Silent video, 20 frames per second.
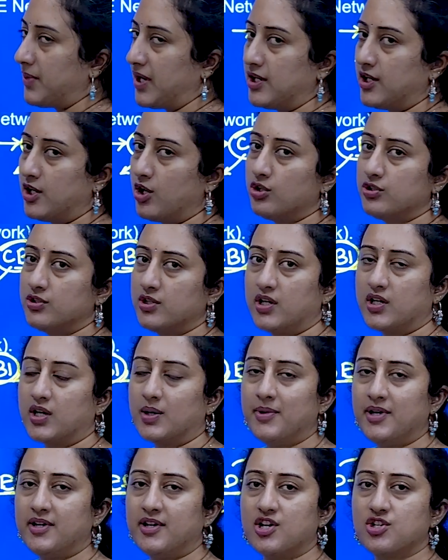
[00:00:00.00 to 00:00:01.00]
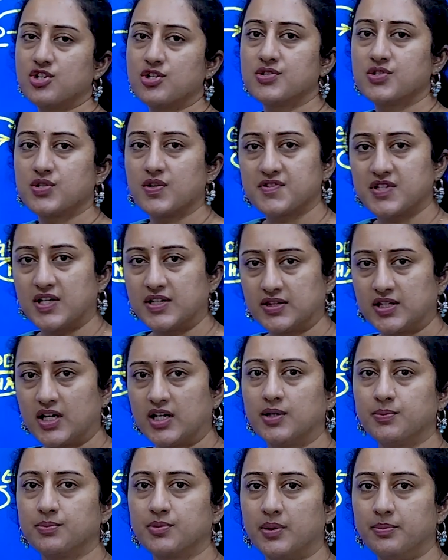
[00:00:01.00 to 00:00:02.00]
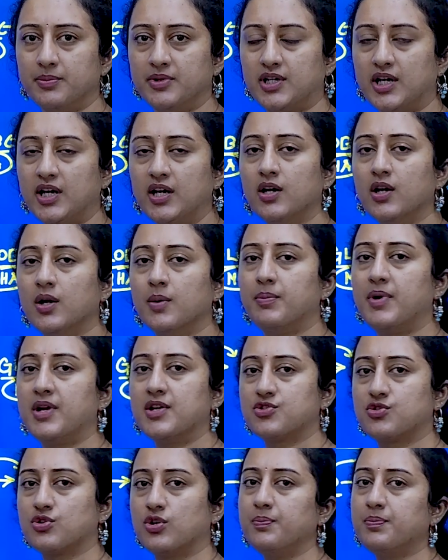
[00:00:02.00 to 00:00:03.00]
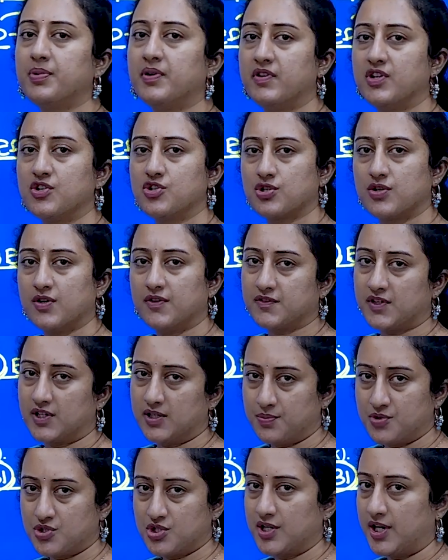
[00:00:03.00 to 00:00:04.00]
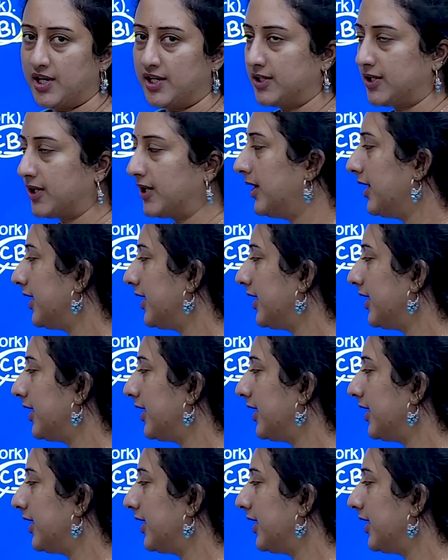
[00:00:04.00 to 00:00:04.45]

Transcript: mainly on the recommendations of Santanam Committee based on Prevention of Corruption Act.